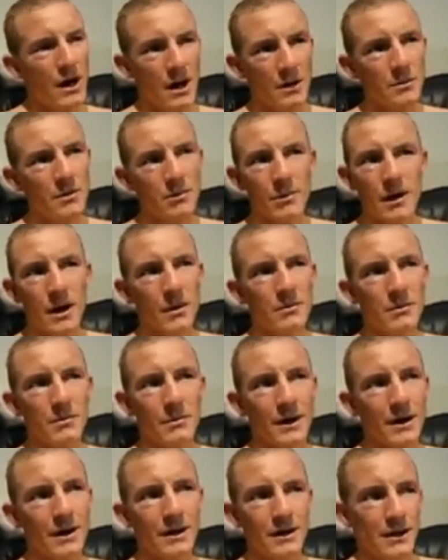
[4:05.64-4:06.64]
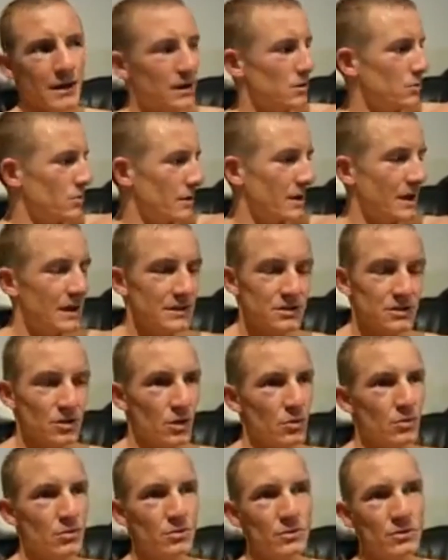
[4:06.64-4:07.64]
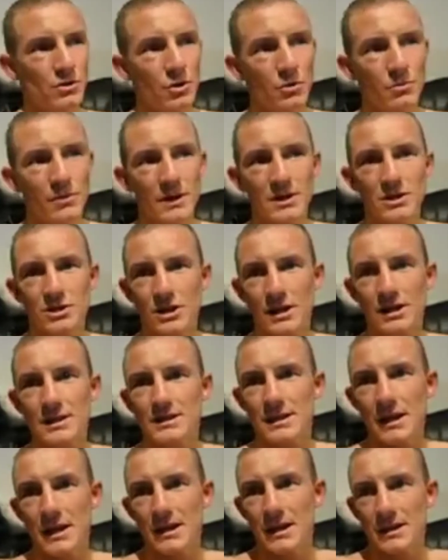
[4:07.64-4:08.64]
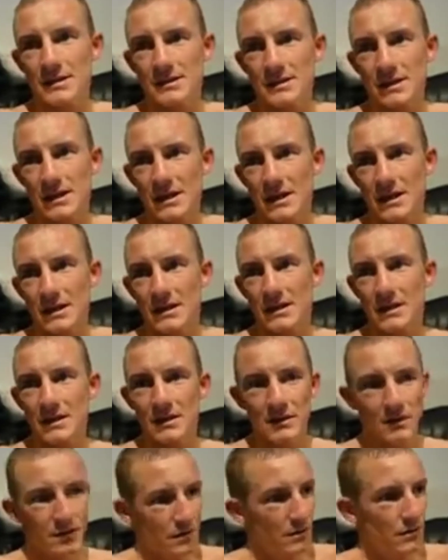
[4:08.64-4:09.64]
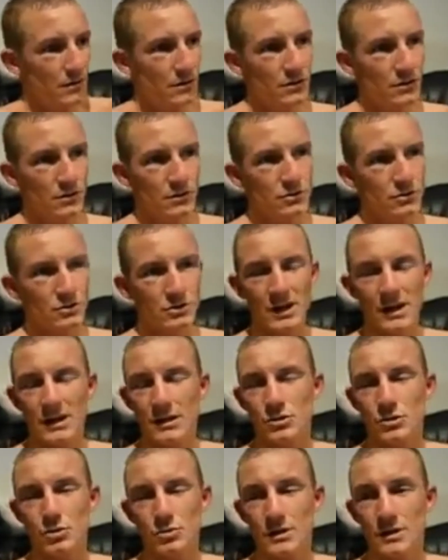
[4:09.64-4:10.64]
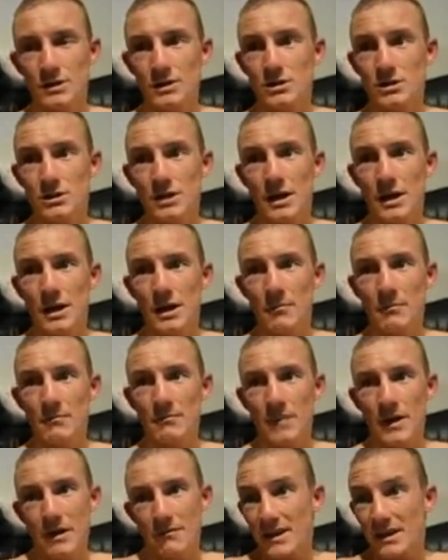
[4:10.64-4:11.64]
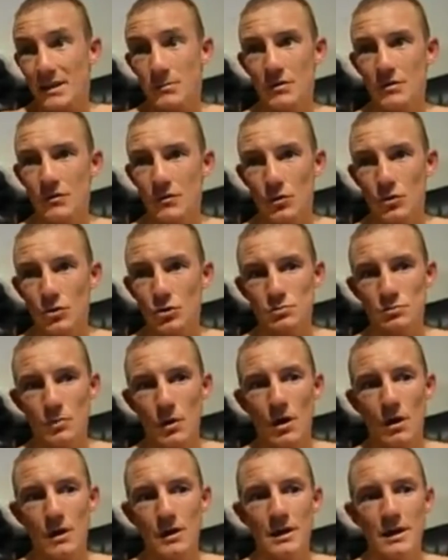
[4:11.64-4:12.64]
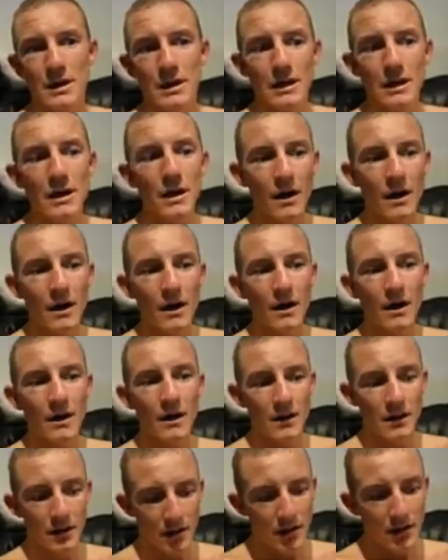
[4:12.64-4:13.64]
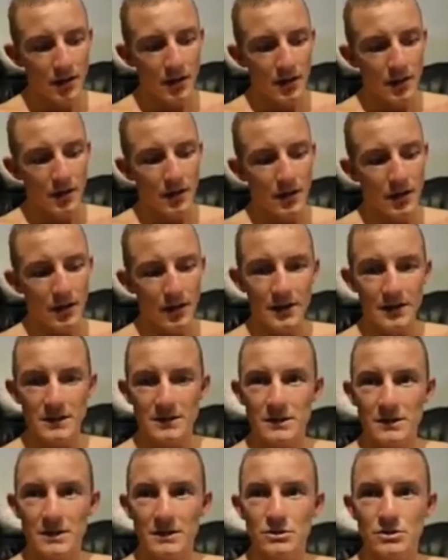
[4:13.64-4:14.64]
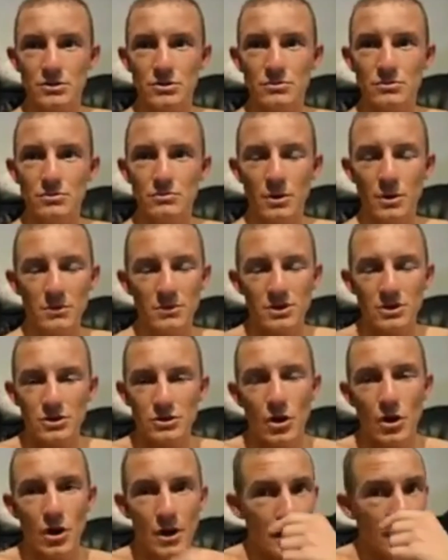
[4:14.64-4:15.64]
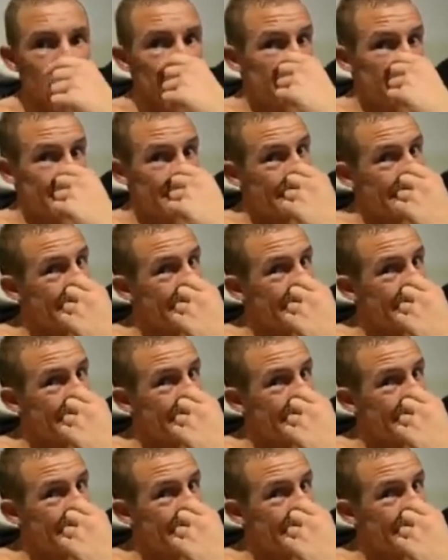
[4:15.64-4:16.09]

No, I'll, be, I'll be back in next week. That's no, no big shakes. That, that's uh, just a little twinge. Um, I've had it before in sparring. Uh, I'll get it seen to probably the start of next week.